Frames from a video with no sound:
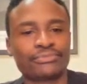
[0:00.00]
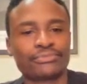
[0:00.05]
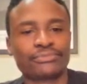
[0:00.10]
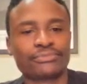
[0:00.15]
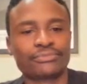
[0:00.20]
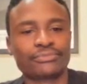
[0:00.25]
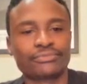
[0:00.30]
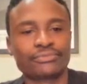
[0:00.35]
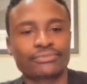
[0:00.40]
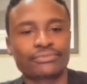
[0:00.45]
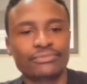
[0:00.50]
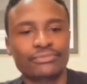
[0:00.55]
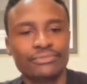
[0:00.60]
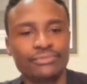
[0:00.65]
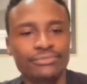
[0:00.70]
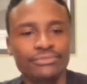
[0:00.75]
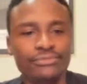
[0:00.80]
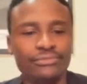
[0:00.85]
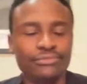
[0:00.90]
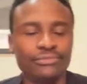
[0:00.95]

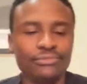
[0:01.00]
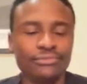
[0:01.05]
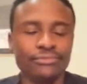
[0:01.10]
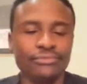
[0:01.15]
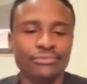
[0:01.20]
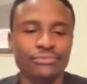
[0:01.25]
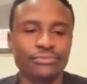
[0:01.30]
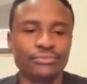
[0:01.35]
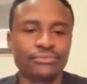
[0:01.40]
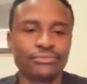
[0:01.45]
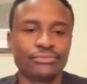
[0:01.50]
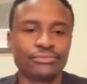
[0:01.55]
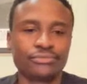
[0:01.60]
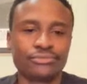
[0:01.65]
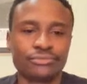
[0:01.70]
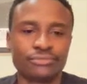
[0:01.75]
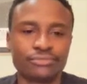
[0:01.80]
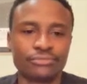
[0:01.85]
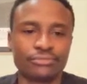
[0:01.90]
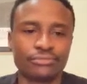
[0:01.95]

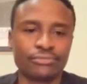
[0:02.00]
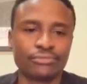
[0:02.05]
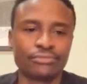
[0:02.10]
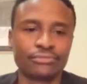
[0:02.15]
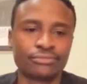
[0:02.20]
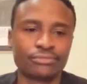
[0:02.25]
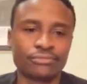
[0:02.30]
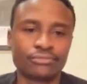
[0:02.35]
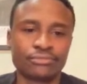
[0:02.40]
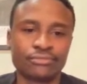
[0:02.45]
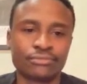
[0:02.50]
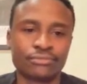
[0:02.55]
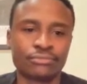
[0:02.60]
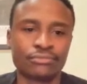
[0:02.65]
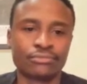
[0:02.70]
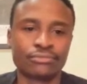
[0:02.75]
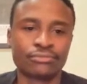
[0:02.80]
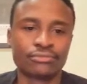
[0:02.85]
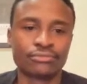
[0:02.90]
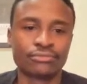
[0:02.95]

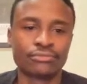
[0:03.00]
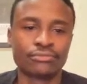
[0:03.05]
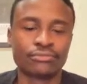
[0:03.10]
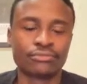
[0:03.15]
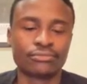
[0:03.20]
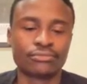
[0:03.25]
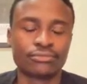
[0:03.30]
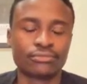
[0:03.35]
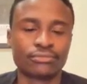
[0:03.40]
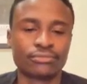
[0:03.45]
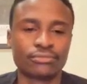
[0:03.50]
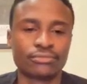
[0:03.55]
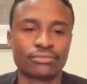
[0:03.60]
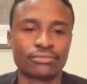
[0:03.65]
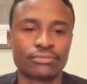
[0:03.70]
The person shown says nothing.